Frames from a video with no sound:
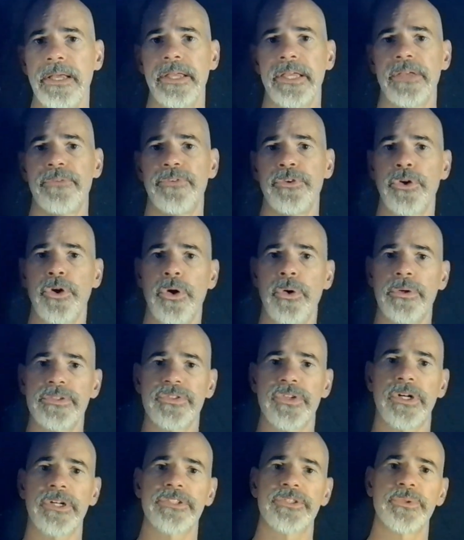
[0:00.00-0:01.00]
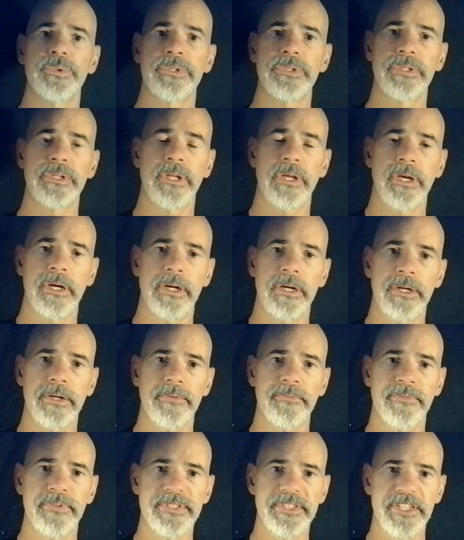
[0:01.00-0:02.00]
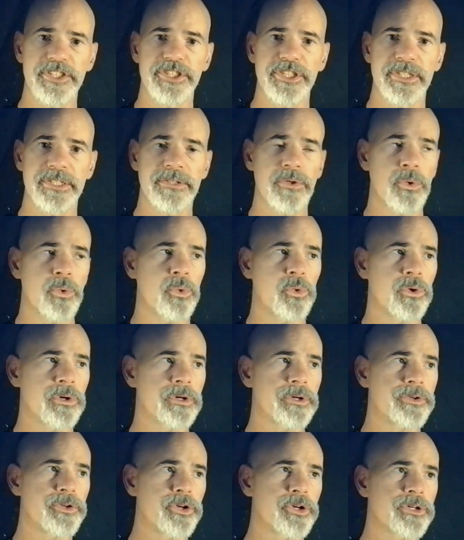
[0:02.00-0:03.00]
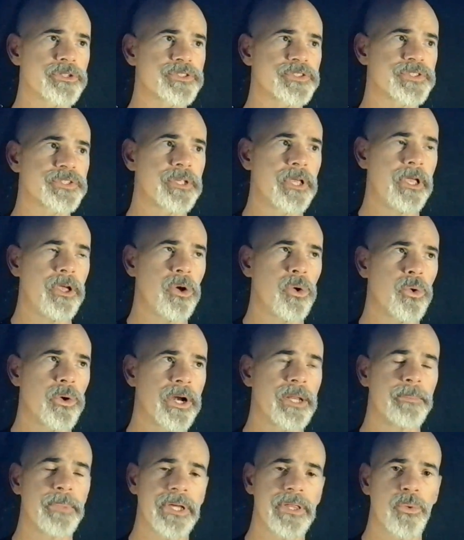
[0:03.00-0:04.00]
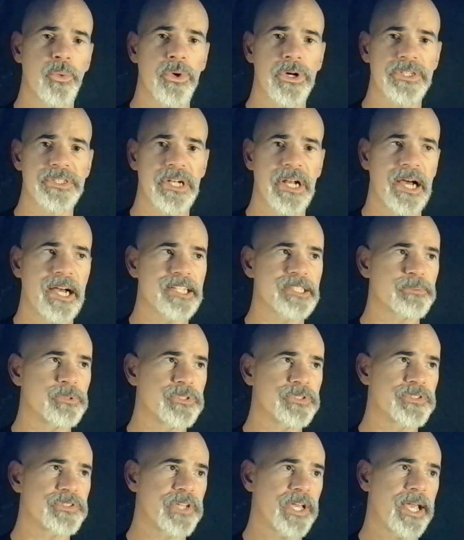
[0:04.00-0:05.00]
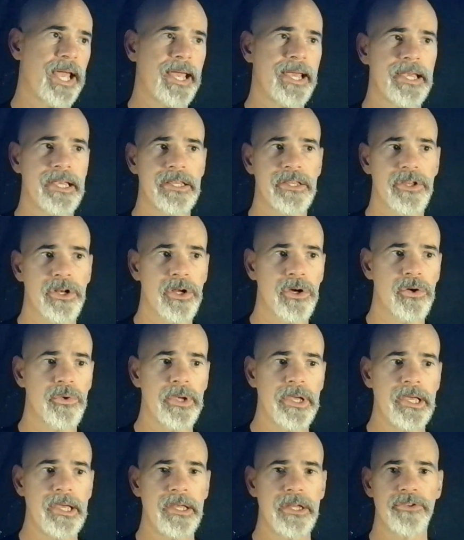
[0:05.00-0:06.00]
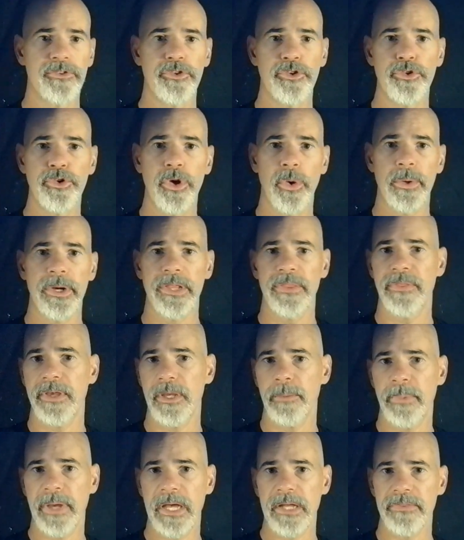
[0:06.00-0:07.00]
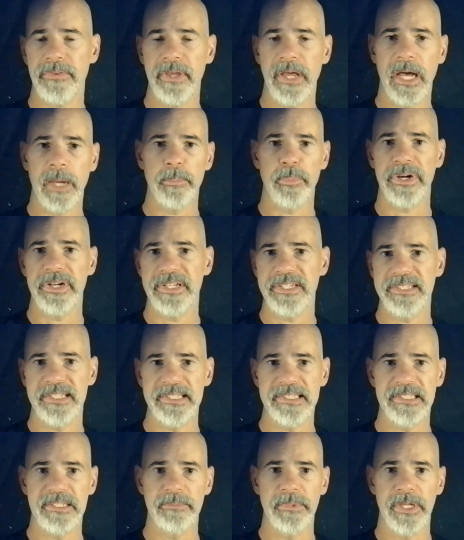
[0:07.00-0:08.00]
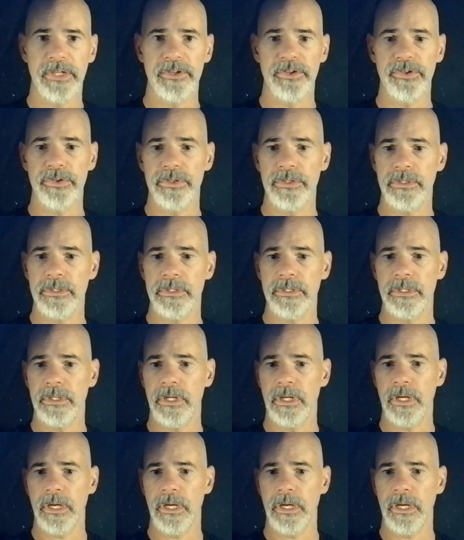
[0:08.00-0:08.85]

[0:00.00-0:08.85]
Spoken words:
If you go and talk to a physician or a nurse or anybody that works in a hospital and say, hey, do you know anything about the operating system that your